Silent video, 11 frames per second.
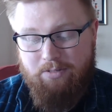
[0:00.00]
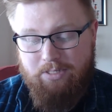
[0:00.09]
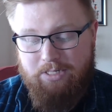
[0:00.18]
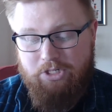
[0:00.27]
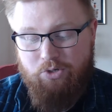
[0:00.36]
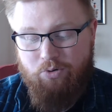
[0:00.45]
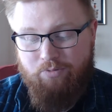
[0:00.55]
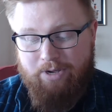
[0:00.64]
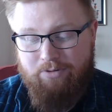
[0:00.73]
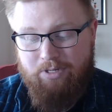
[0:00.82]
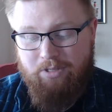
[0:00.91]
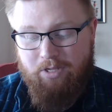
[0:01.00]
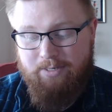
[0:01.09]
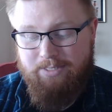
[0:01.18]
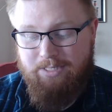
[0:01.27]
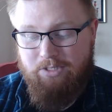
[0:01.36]
the tissue around it
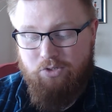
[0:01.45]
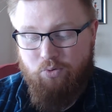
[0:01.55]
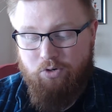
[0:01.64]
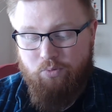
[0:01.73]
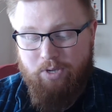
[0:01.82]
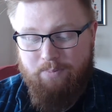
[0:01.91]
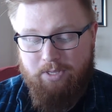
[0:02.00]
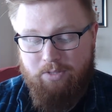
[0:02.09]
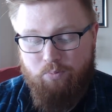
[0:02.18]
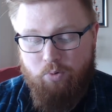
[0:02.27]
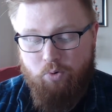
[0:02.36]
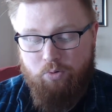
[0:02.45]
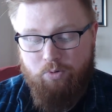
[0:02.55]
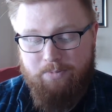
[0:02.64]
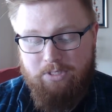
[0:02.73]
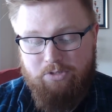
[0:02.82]
long since torn away by the poor
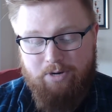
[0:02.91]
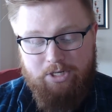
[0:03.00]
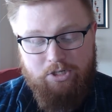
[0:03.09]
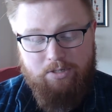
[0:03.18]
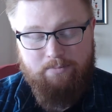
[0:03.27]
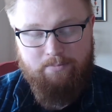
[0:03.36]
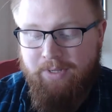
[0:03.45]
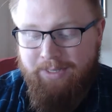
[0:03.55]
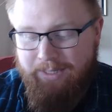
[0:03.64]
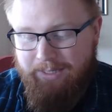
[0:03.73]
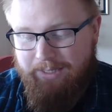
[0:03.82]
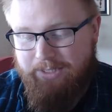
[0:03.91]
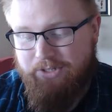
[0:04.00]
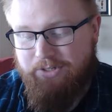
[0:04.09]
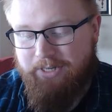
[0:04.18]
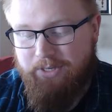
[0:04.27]
woman's scratching. "Is
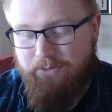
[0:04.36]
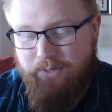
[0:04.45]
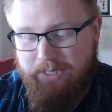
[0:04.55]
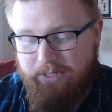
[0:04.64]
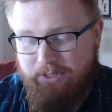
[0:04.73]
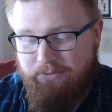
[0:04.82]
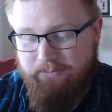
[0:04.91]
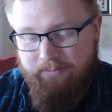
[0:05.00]
there nothing we can do?"